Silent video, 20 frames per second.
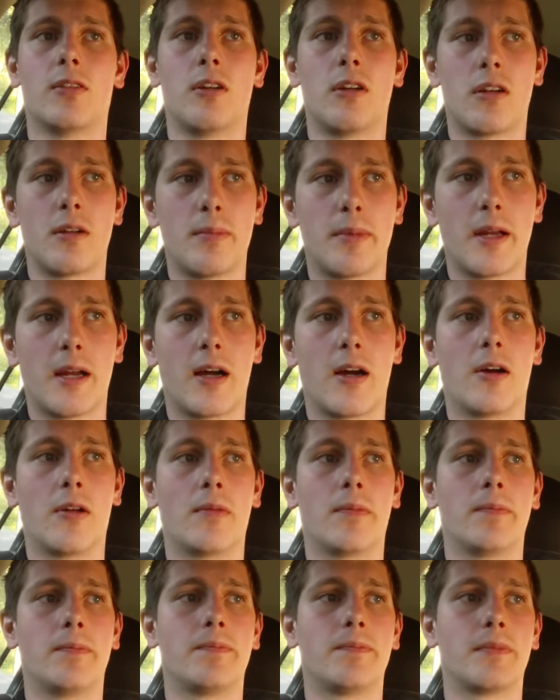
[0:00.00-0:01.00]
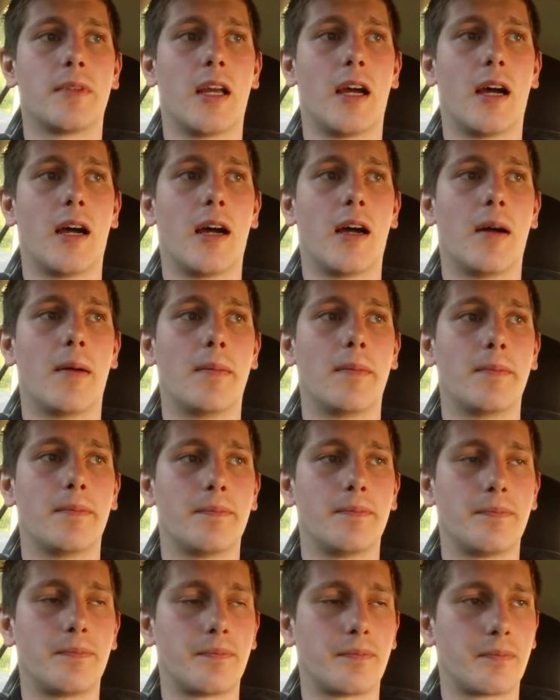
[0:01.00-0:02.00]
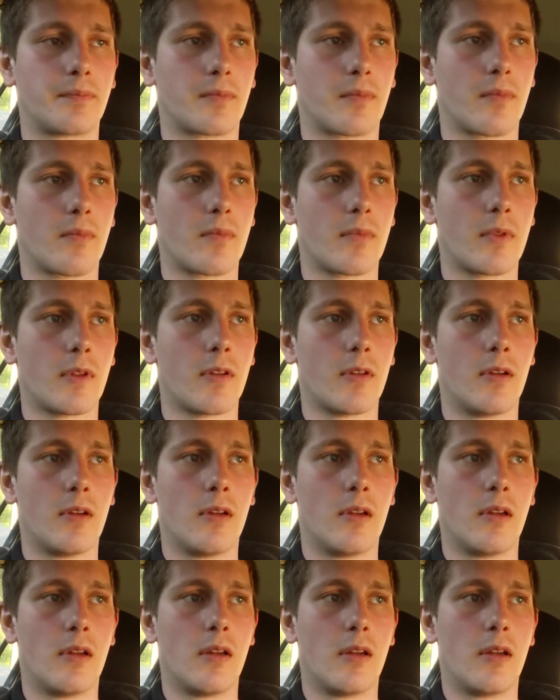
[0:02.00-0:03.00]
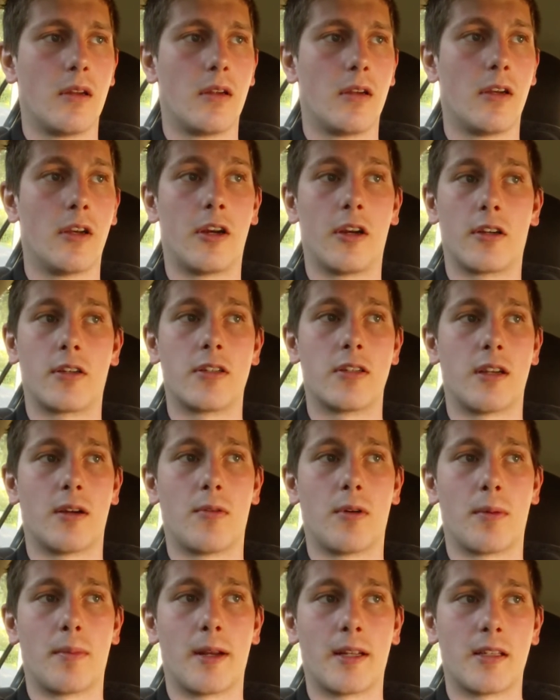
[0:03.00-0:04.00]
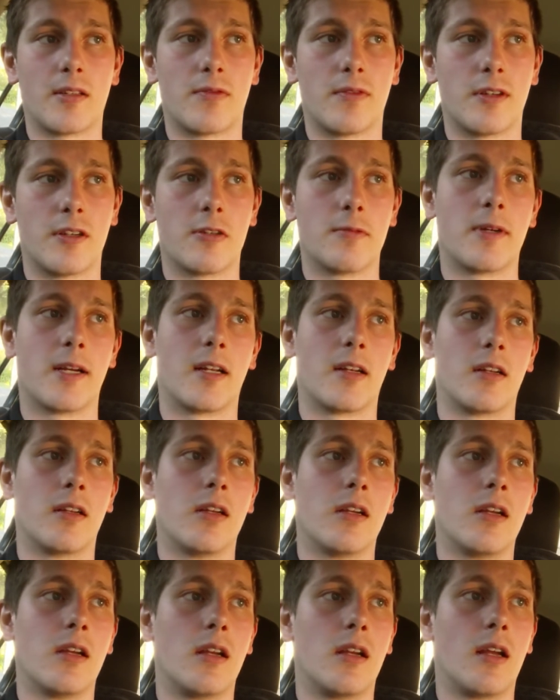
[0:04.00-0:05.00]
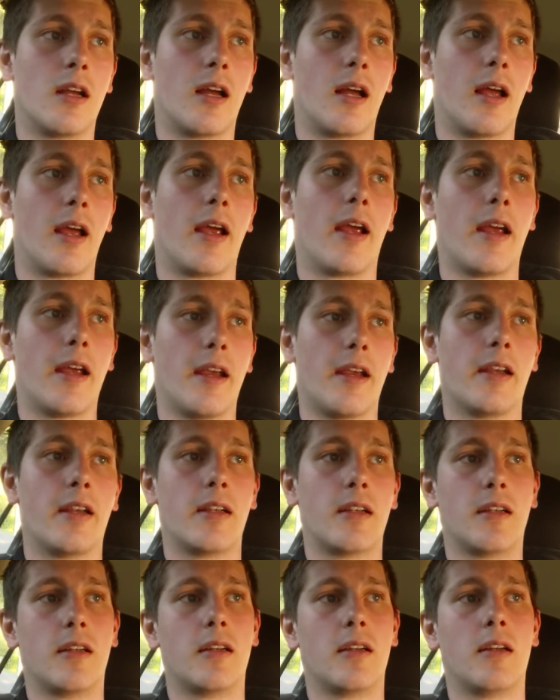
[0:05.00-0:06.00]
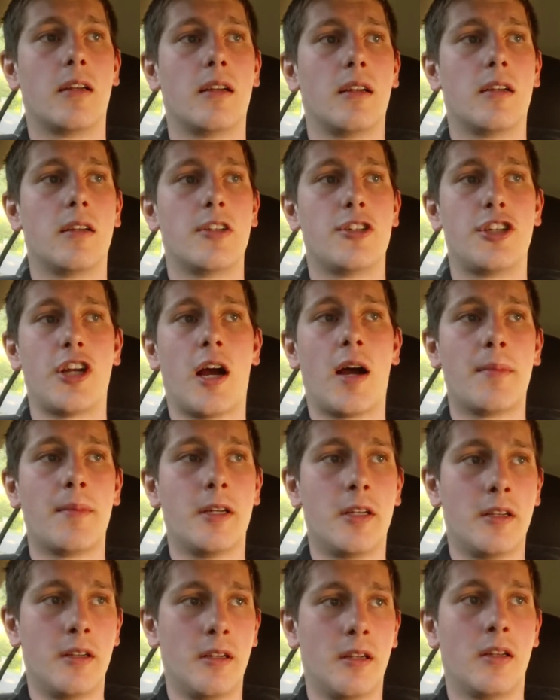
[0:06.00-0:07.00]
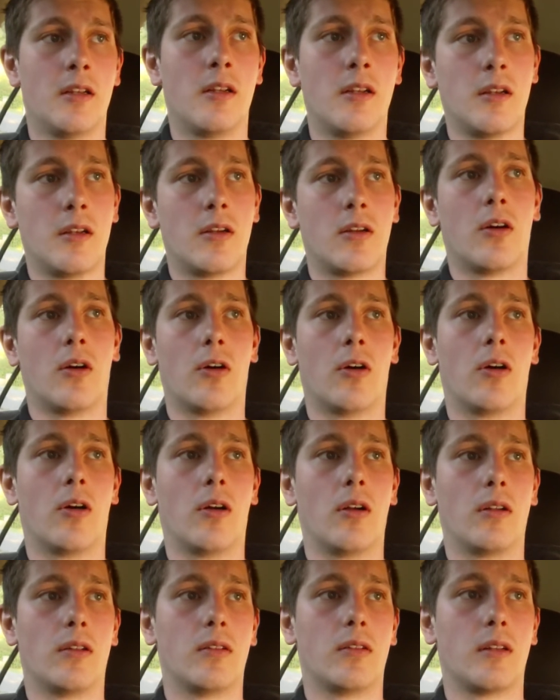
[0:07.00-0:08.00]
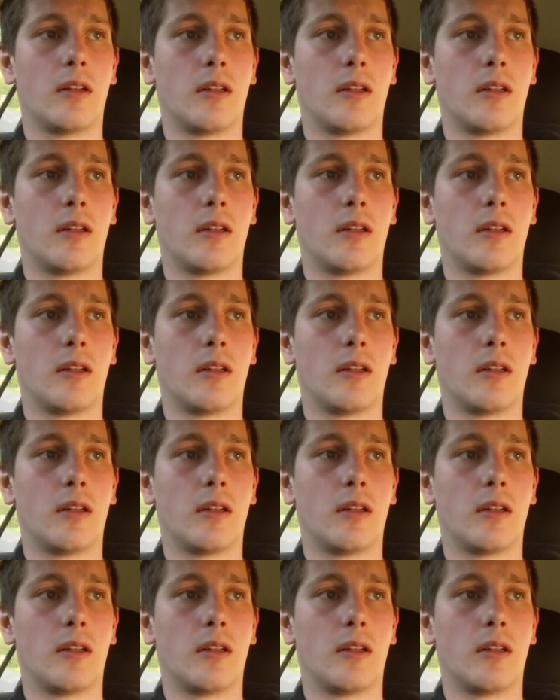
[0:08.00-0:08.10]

learn about, um, you know, because I want to make this video about a shaman or